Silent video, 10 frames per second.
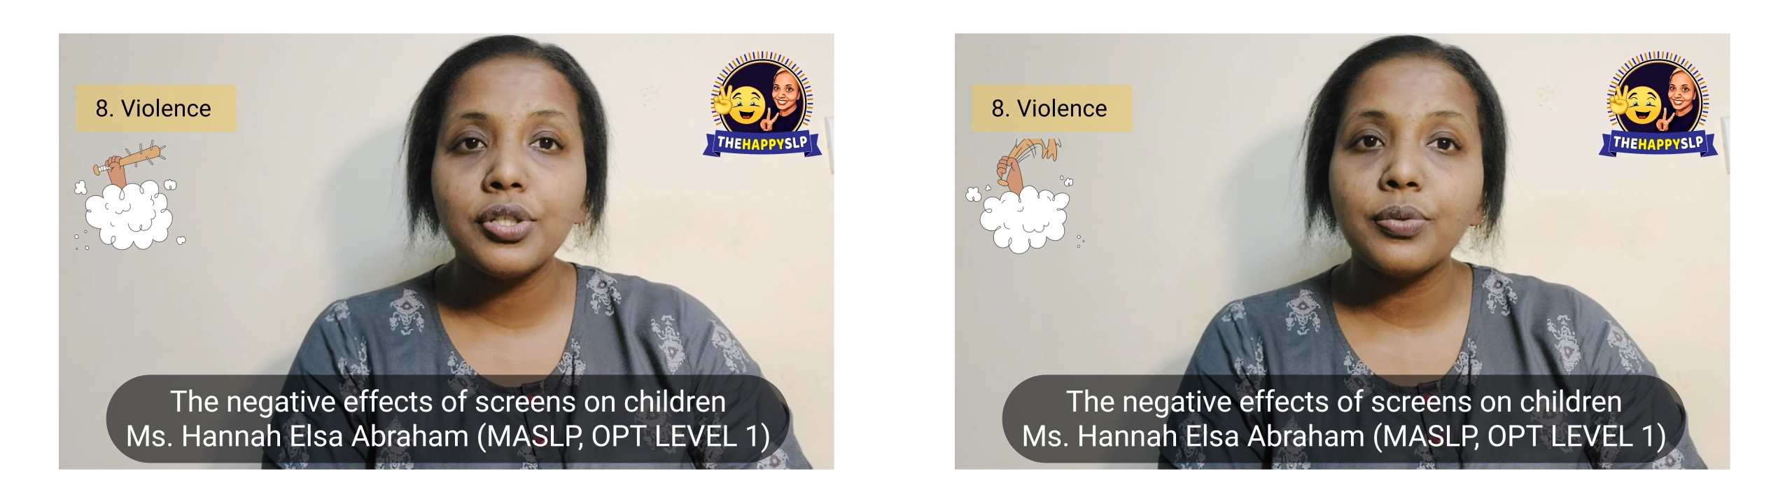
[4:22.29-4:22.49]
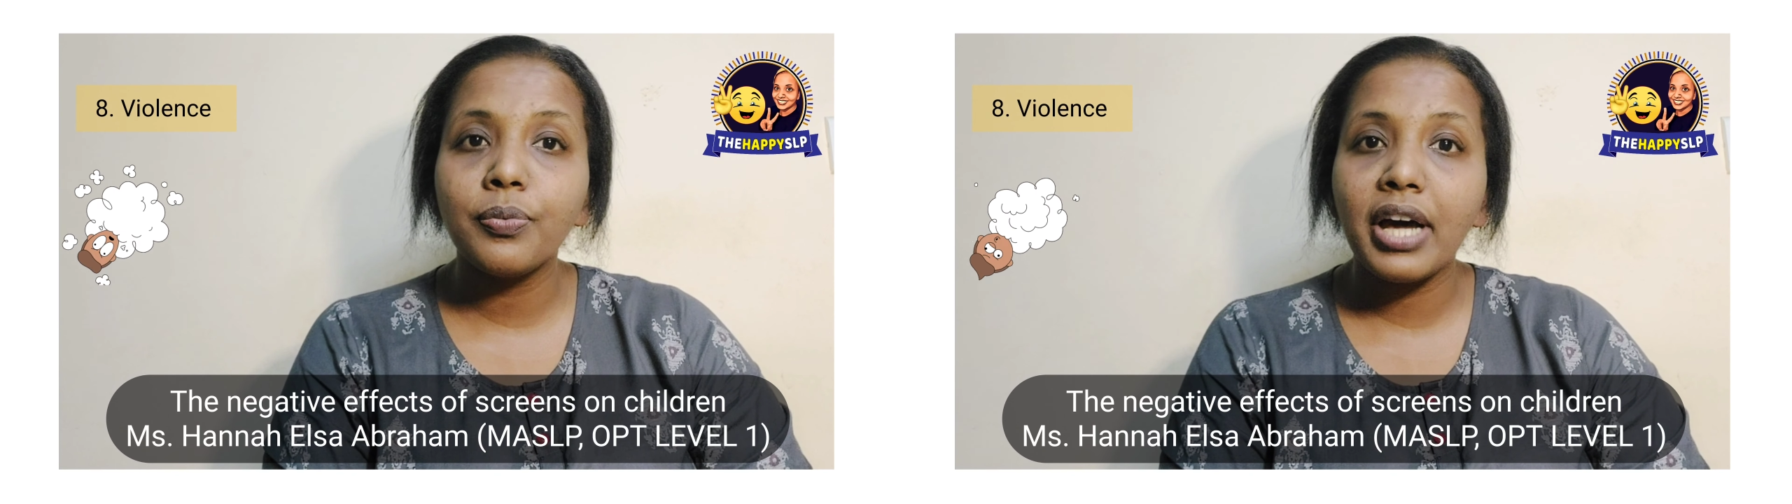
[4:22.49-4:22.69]

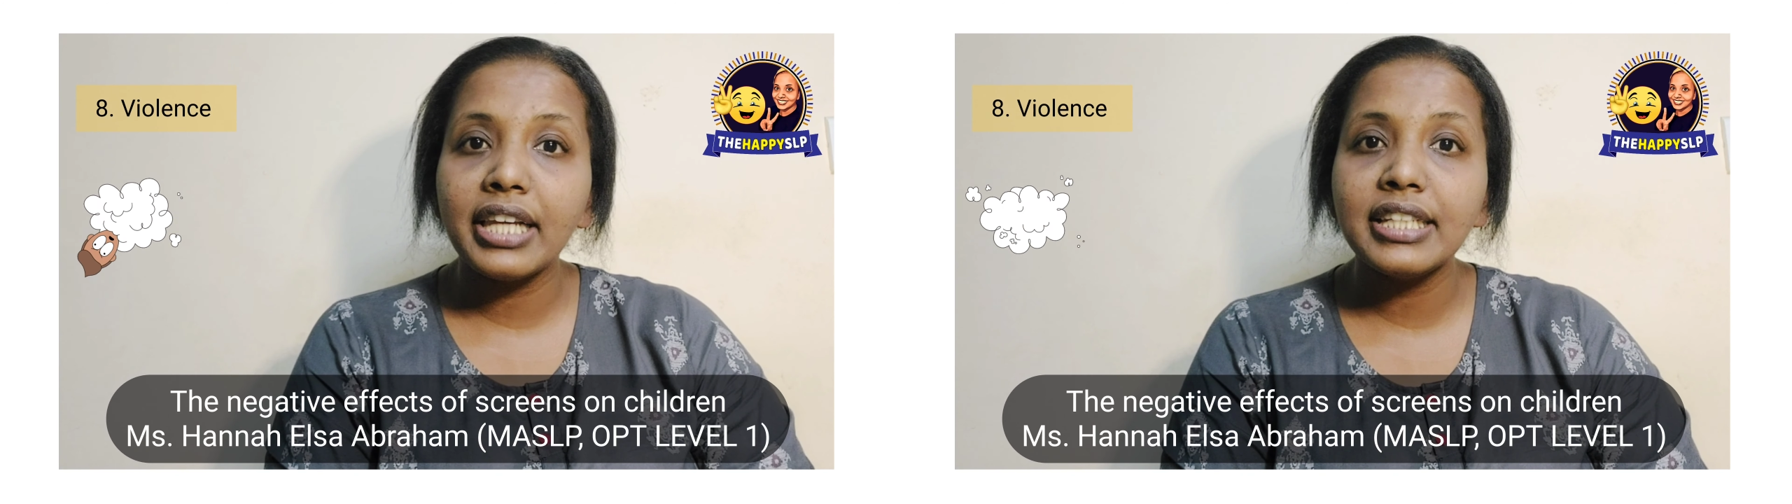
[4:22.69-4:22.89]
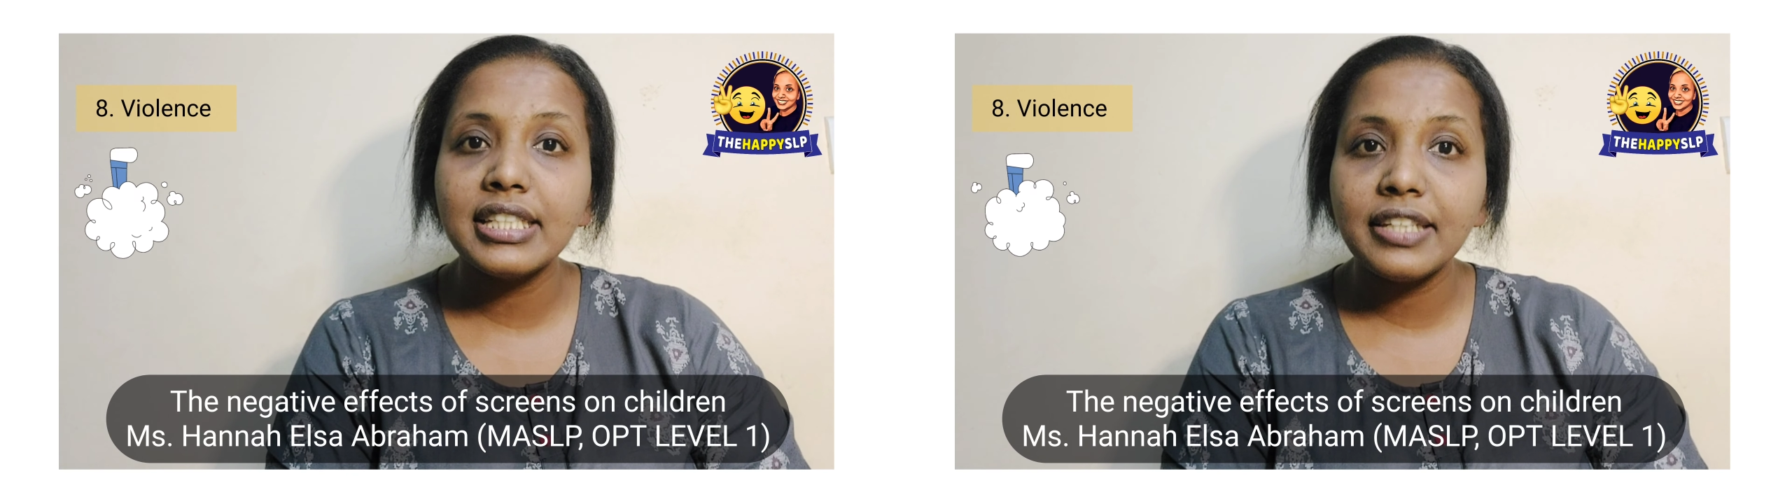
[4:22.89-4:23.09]
to
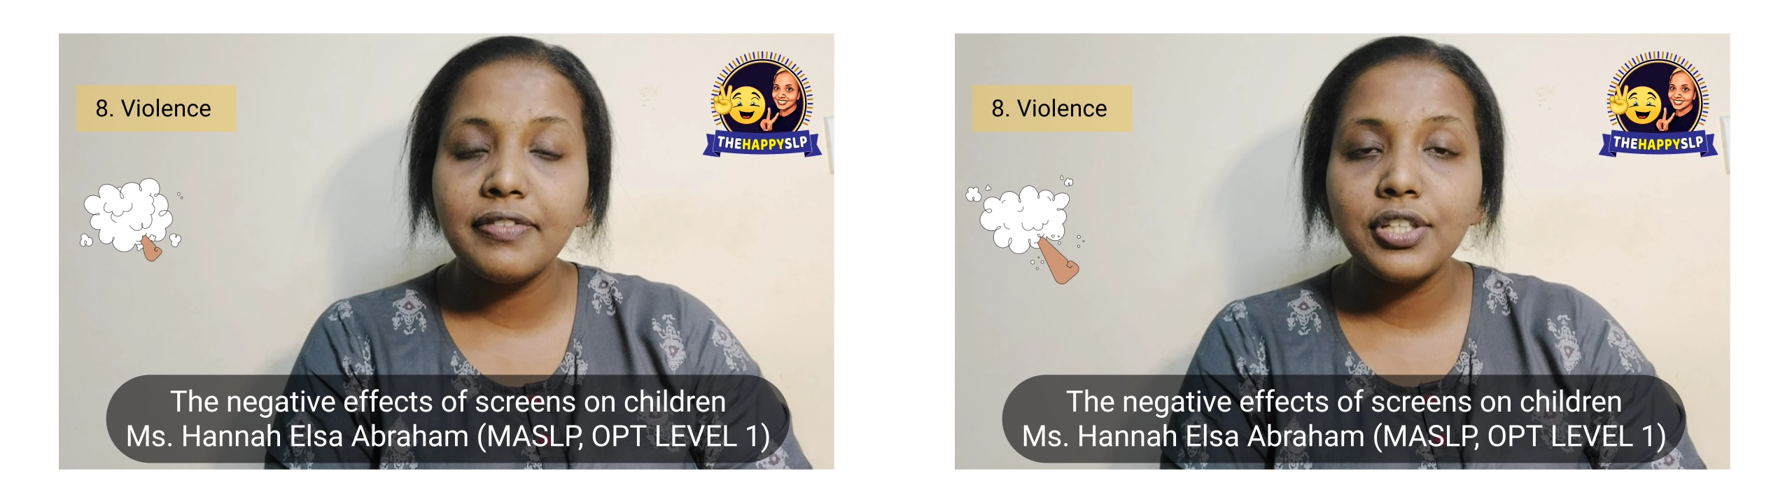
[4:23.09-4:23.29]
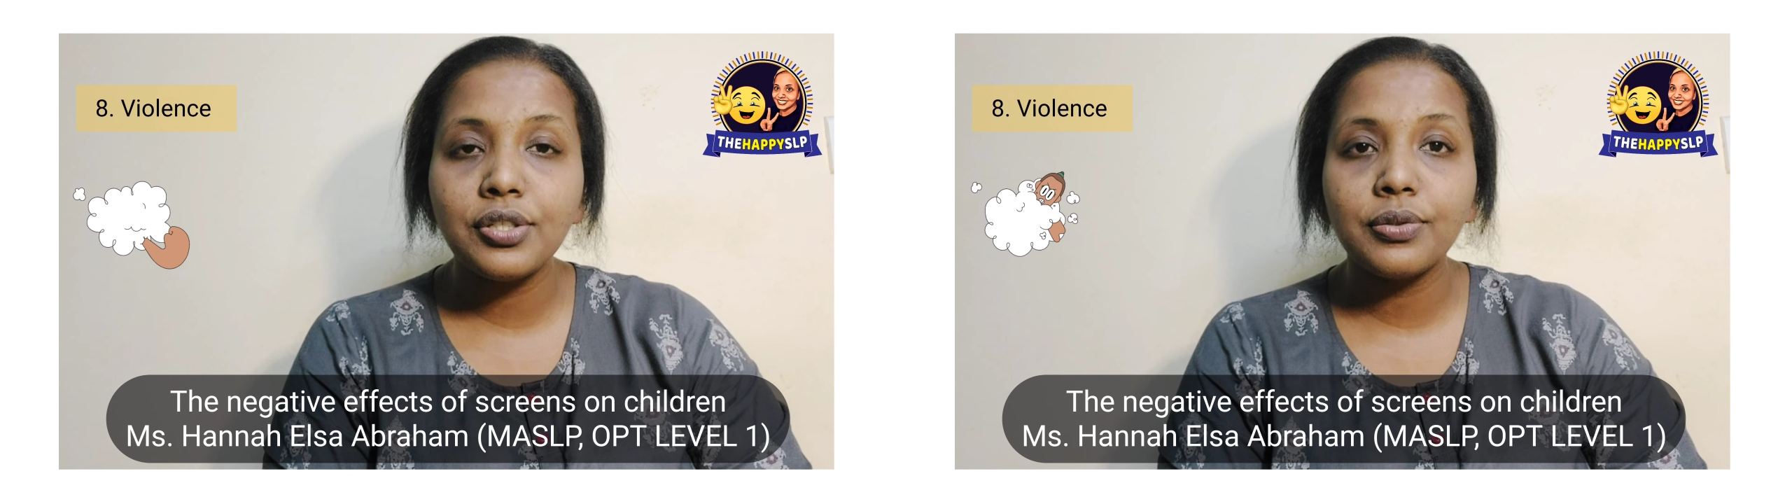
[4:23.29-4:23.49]
violent
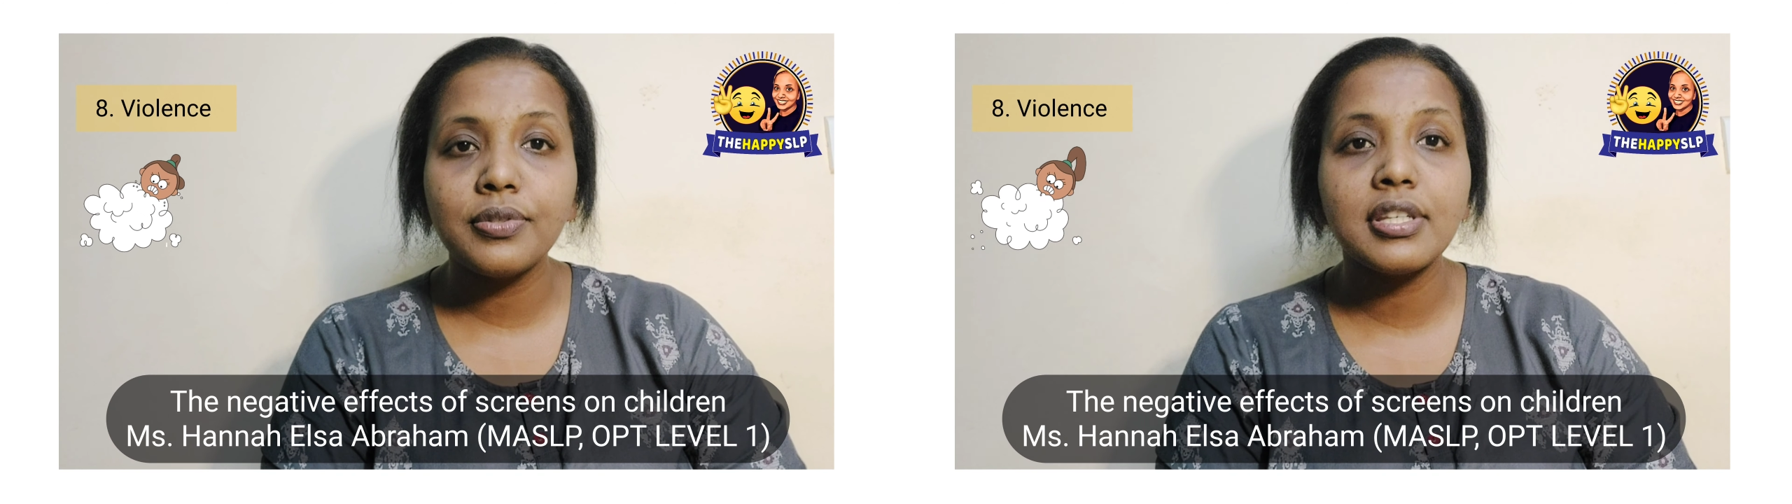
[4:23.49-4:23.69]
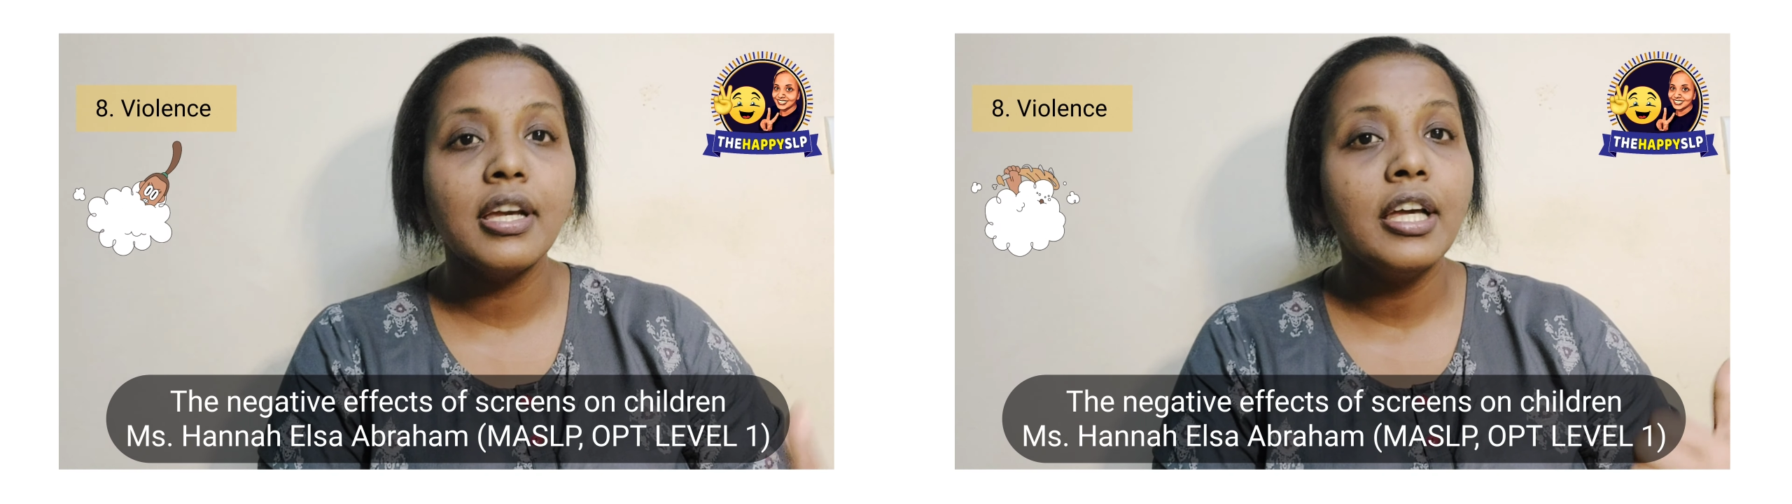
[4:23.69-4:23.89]
TV
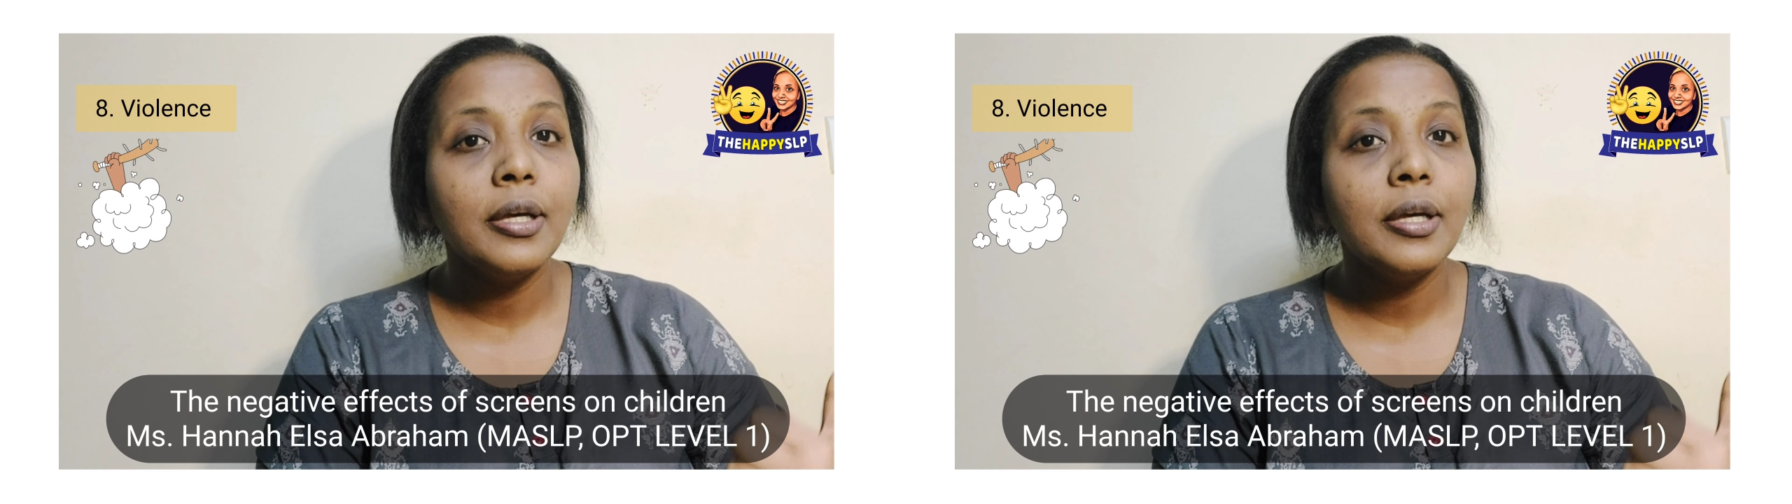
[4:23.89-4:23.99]
shows,